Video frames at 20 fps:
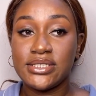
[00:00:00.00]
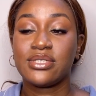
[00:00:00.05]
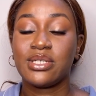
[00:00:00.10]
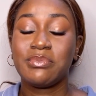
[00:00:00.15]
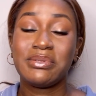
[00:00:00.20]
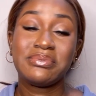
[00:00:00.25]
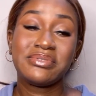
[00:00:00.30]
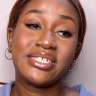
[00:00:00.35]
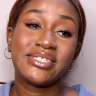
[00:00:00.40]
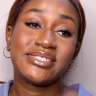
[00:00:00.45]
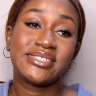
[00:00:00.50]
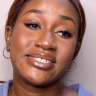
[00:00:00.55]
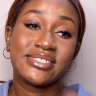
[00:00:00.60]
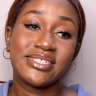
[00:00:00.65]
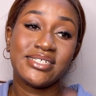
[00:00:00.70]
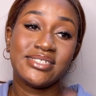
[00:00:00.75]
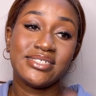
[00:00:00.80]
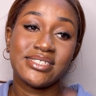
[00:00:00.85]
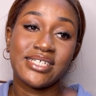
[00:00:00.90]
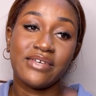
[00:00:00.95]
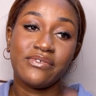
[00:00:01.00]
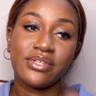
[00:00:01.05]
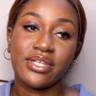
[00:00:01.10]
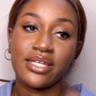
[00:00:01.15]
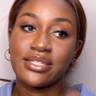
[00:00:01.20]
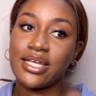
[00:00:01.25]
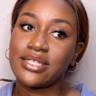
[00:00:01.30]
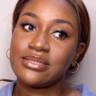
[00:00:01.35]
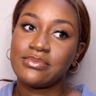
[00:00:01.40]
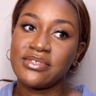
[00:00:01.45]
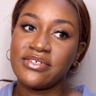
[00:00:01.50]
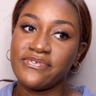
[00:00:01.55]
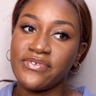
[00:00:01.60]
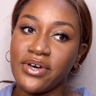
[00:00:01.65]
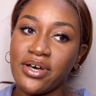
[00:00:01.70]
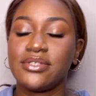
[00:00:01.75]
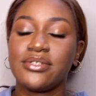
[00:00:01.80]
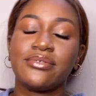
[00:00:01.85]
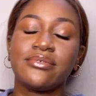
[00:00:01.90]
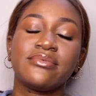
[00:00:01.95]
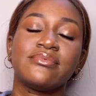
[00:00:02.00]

Some people say 6 inches, I feel like that's a bit far. You